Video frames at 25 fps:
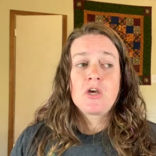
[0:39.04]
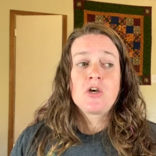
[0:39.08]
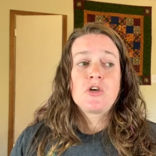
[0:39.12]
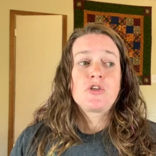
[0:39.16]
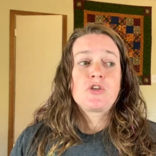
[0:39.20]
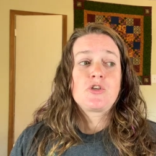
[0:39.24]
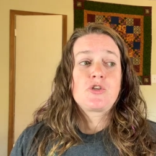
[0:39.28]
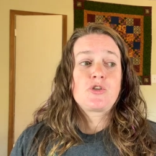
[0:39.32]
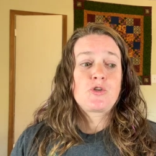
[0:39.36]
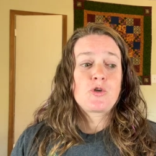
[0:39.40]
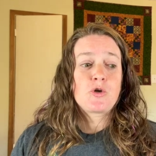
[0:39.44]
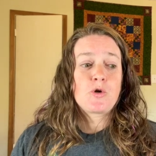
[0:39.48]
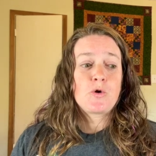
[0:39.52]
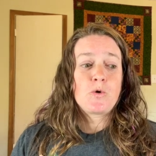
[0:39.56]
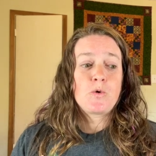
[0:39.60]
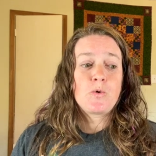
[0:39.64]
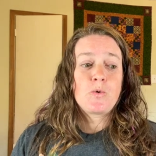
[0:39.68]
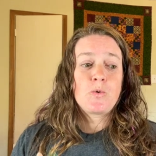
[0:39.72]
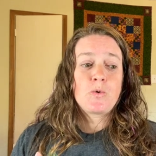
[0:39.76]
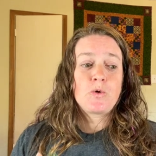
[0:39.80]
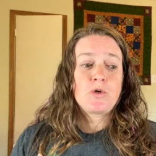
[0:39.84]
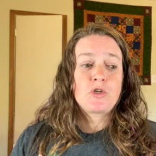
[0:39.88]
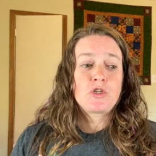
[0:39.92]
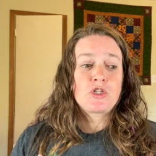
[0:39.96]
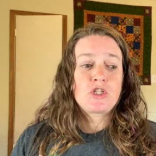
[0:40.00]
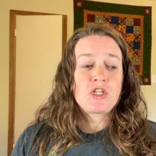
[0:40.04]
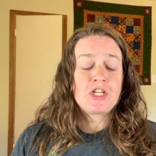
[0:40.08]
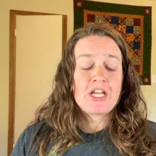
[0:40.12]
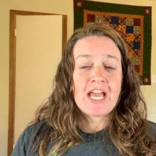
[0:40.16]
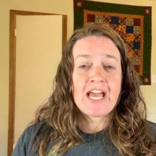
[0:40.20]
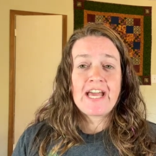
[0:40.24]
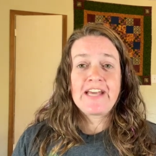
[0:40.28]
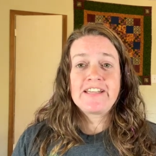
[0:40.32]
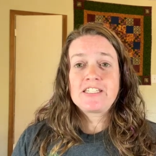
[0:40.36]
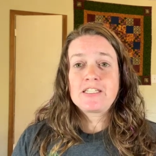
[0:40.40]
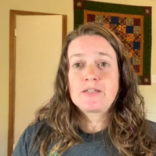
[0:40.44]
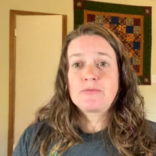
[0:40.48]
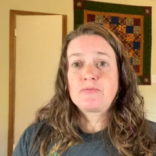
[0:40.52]
So she
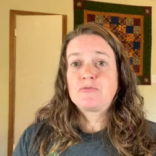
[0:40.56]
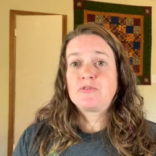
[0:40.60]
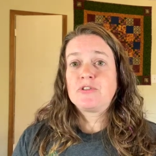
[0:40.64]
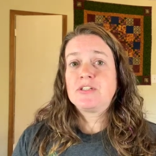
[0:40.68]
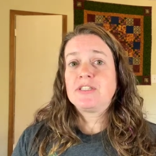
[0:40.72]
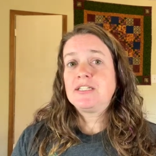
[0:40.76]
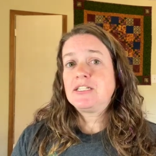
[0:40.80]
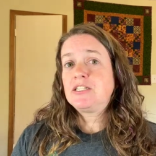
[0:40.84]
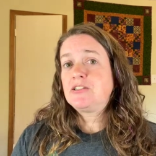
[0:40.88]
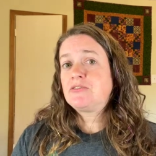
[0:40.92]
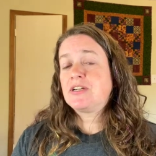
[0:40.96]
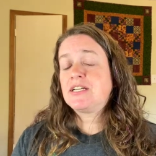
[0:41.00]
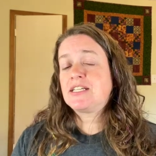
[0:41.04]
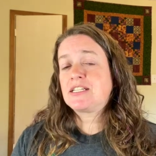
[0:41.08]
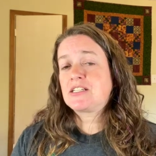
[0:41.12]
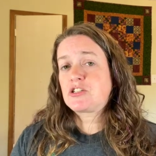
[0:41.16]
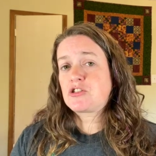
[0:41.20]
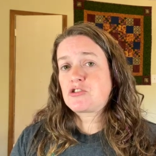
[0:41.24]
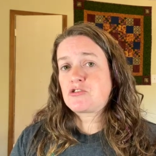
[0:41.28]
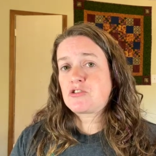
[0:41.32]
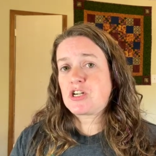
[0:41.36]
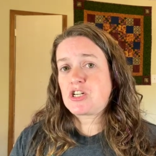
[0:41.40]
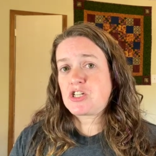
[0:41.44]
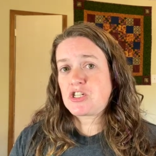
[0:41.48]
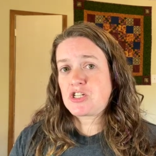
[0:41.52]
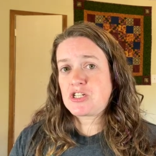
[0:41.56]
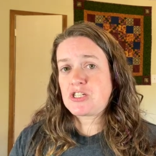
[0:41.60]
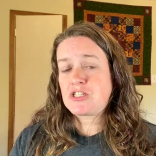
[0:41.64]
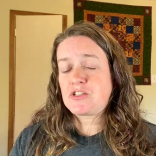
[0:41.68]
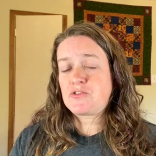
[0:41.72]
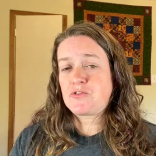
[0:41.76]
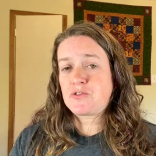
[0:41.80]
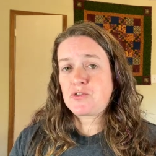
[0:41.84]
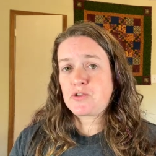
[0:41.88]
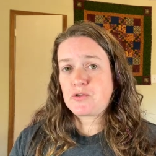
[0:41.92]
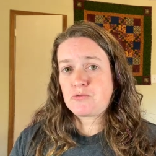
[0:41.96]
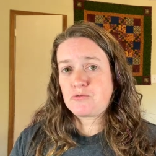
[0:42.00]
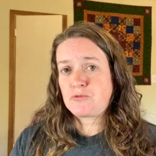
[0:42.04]
has some really great instructions
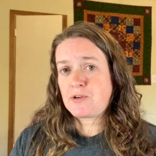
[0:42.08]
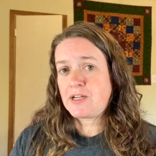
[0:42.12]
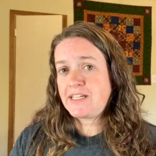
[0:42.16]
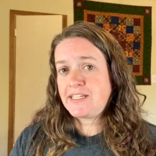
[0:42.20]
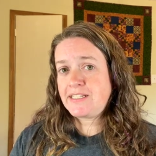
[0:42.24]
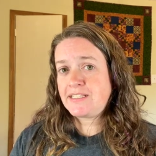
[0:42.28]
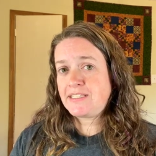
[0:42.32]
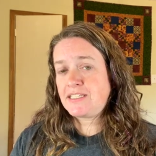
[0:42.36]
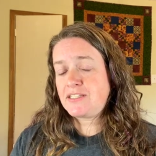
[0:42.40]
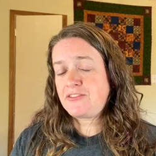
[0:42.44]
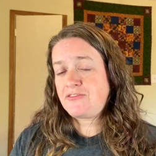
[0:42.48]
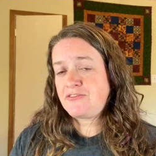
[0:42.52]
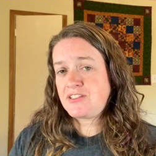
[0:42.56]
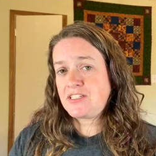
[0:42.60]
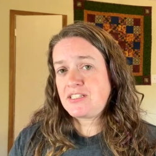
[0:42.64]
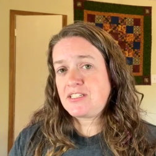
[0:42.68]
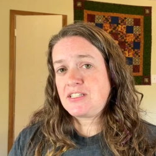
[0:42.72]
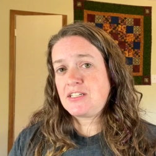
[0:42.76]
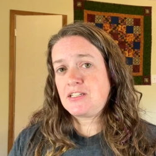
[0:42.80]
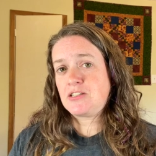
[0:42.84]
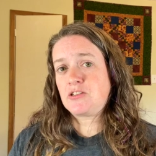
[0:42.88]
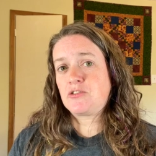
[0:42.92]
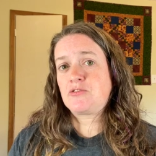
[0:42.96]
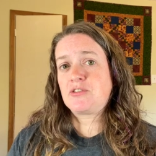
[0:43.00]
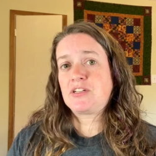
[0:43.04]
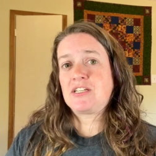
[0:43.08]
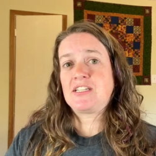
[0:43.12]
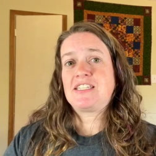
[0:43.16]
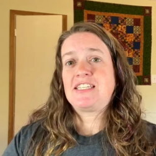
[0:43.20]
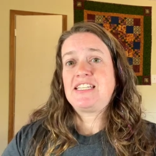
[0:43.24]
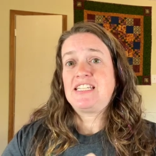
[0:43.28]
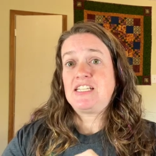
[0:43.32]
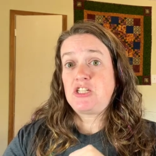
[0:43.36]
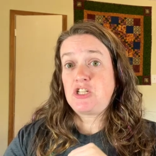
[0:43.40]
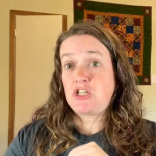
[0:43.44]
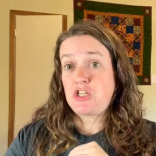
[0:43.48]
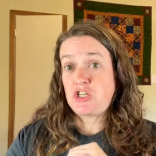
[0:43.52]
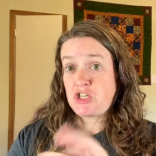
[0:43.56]
for the right lifted increase
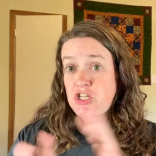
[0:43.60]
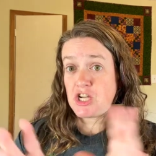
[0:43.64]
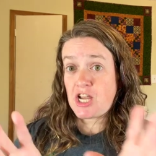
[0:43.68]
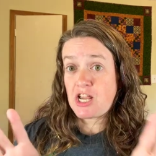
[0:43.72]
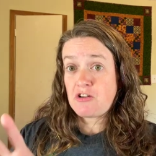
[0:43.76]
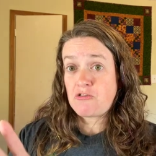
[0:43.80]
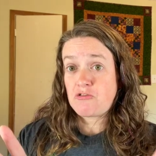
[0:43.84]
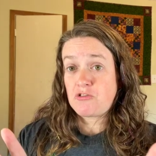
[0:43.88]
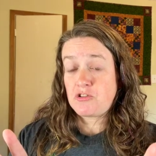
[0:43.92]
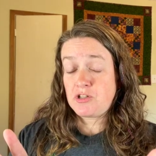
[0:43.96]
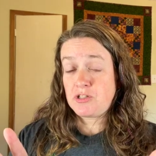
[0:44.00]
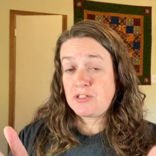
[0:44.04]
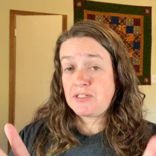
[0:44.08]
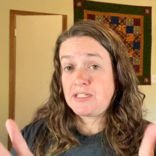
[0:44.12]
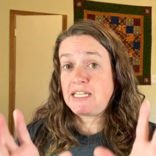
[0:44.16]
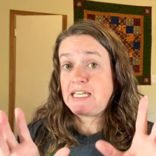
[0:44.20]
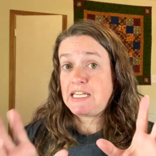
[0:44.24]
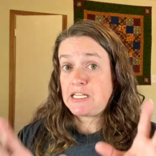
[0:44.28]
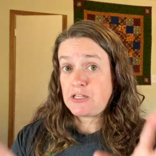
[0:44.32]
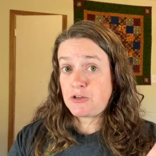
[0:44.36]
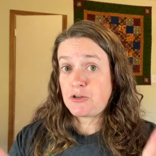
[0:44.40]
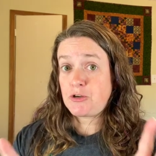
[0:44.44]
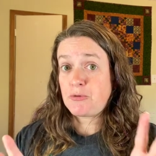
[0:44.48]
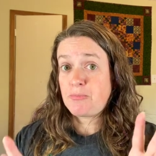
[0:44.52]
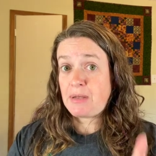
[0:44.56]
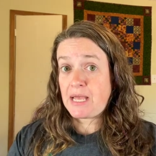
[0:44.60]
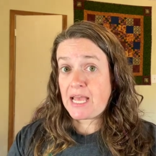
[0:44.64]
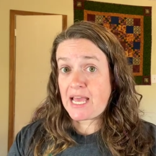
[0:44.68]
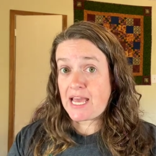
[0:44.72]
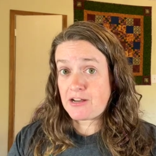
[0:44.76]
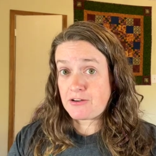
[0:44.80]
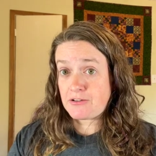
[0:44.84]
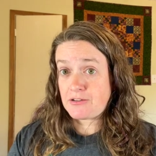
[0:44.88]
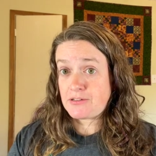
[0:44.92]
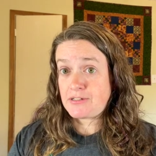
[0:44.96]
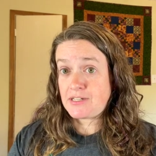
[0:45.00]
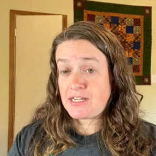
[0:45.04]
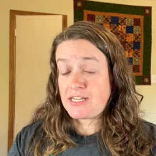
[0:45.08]
in general in her pattern.